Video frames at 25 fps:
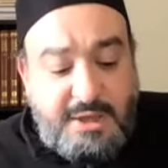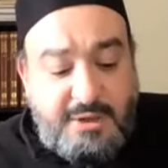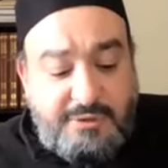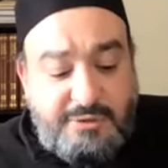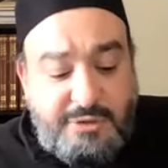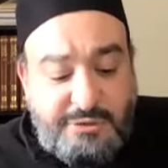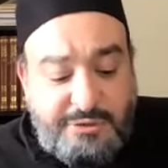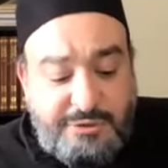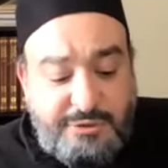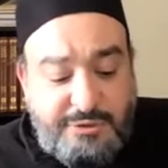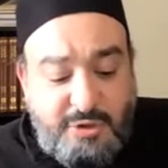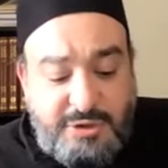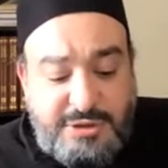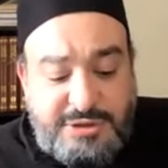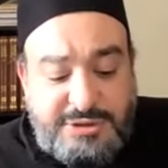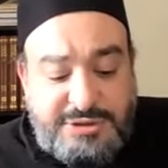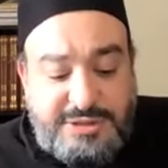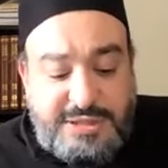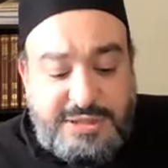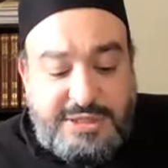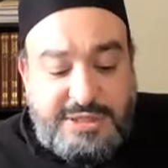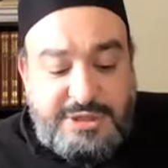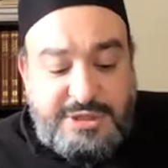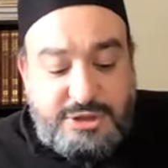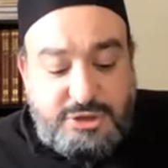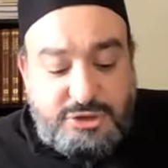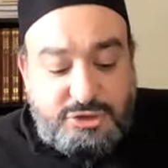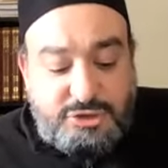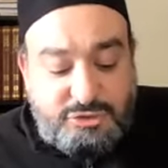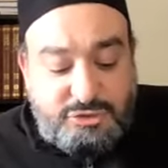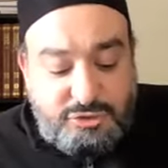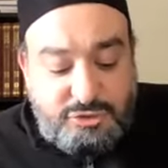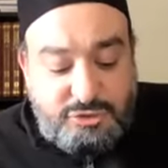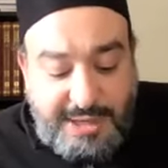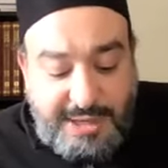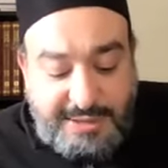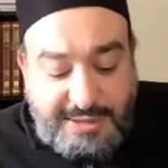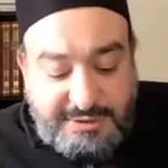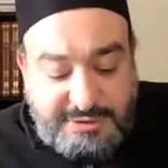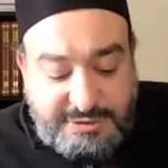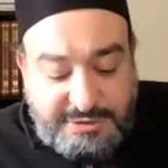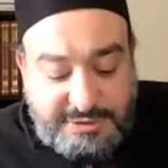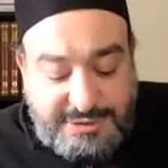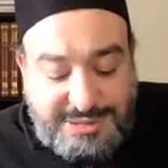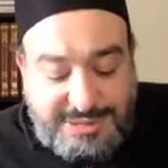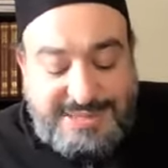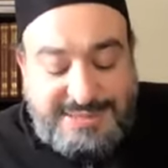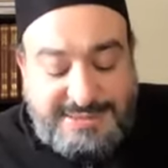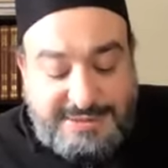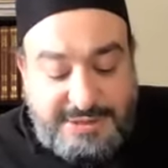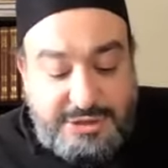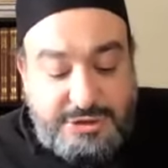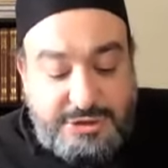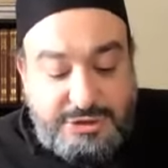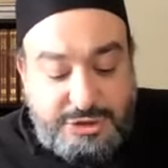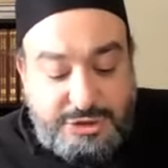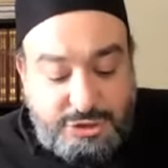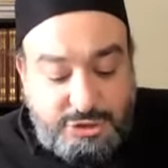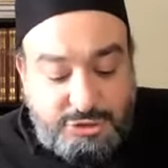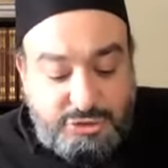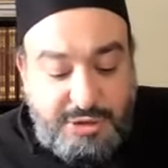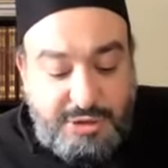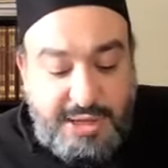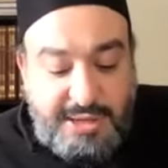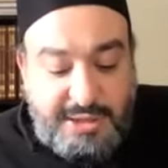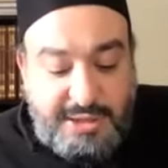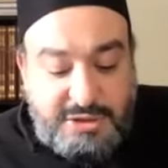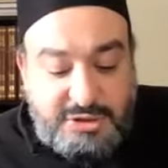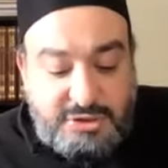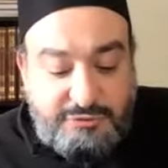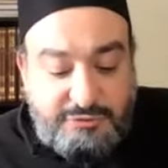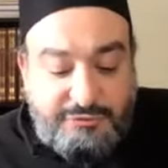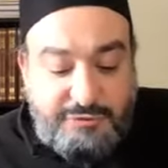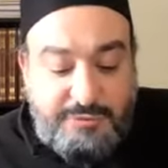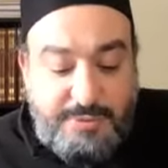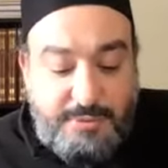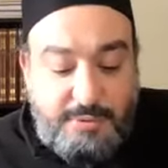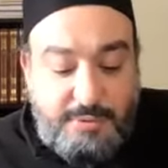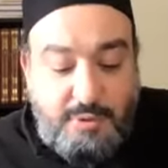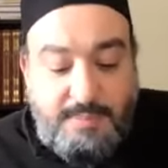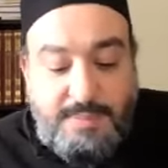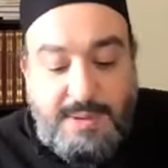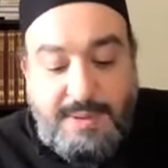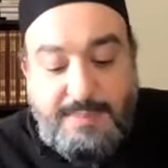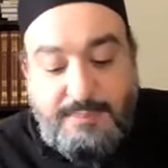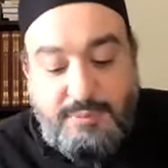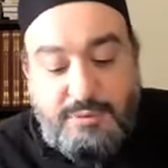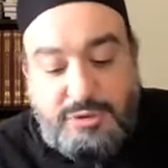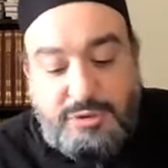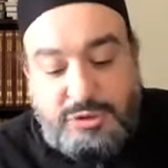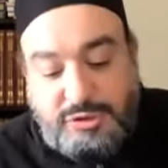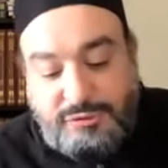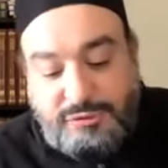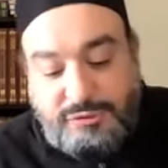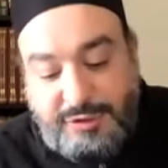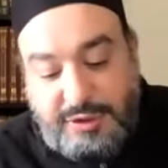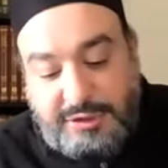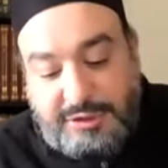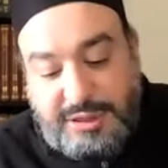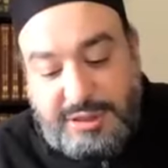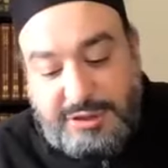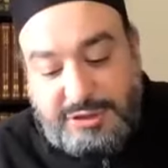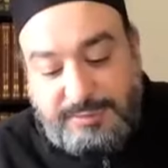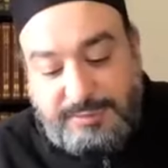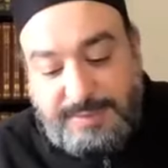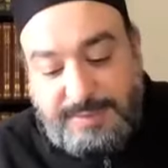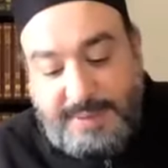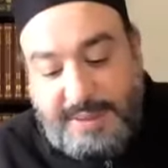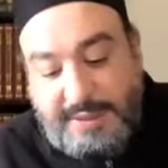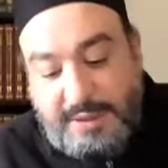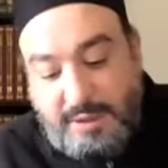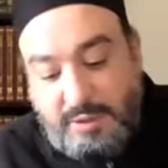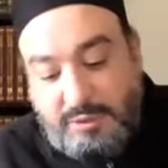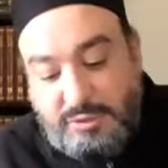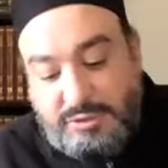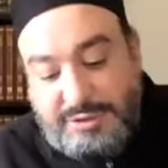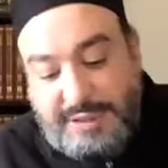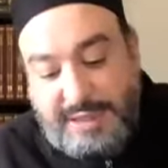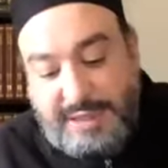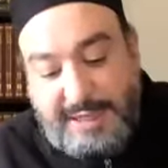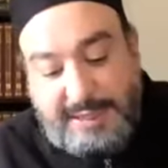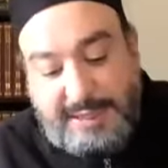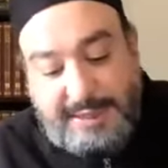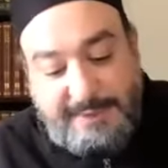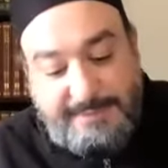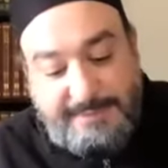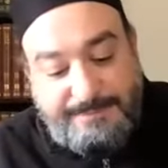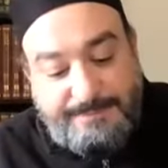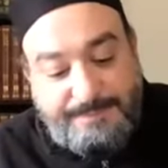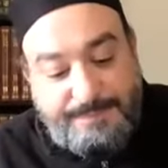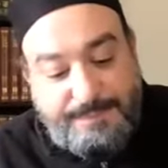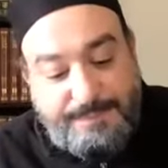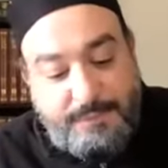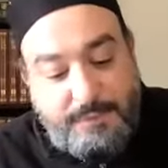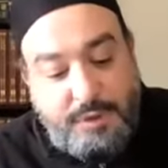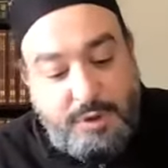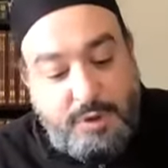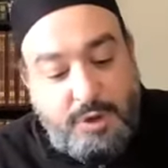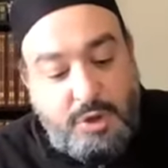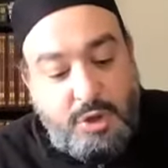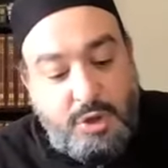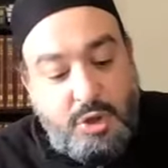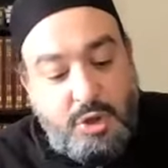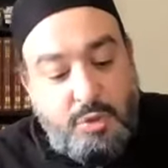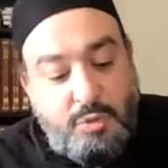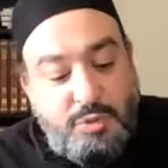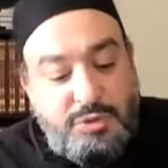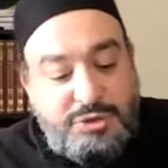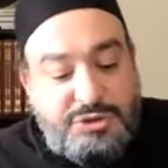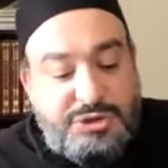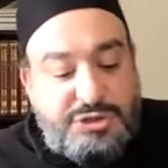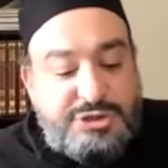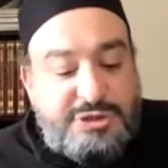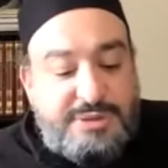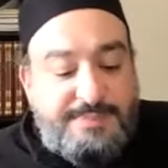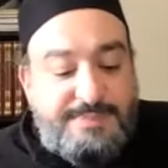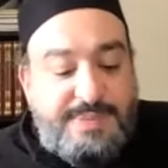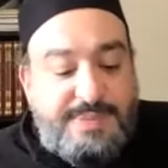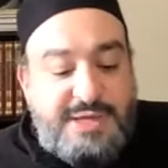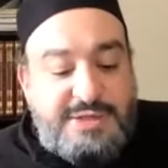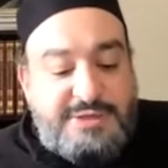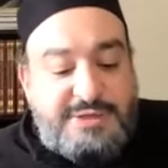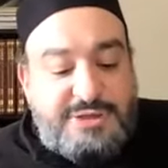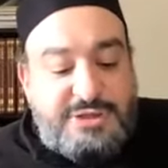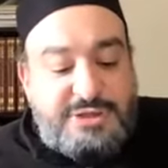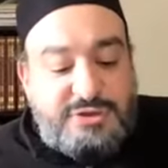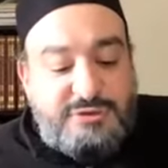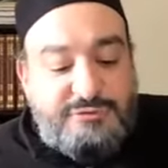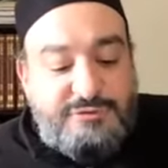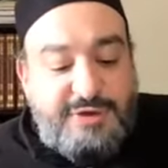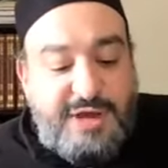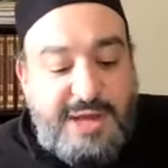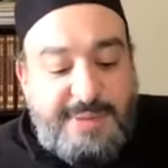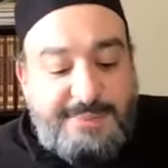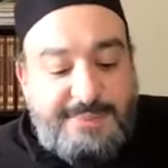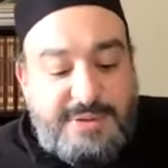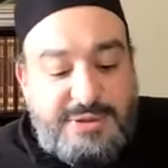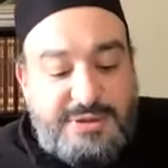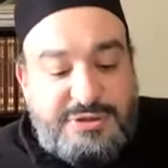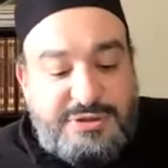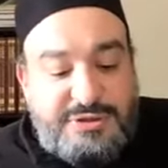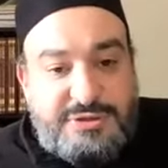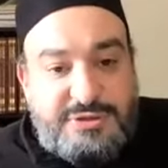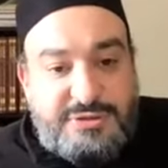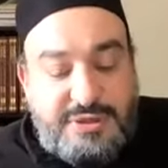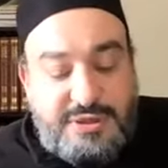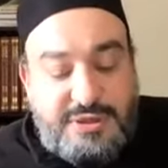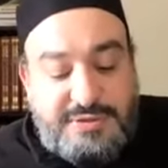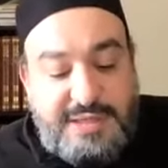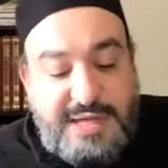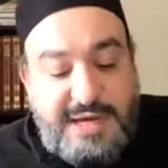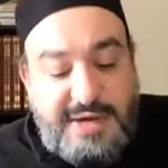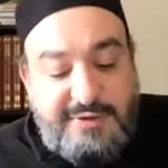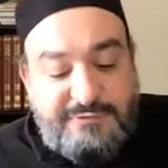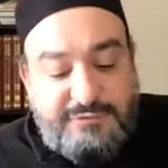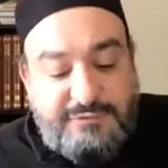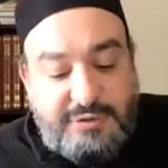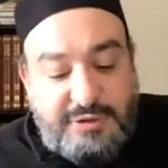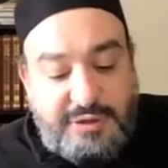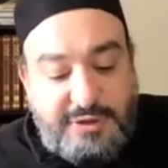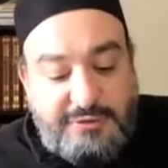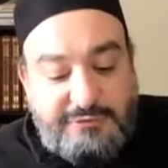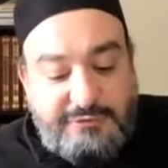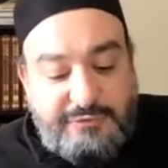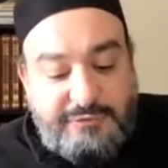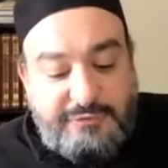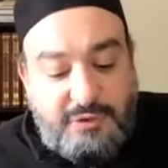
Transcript: The third is that it distracts, it distracts from the remembrance of Allah subhanahu wa ta'ala, which is the basis of happiness in the afterlife.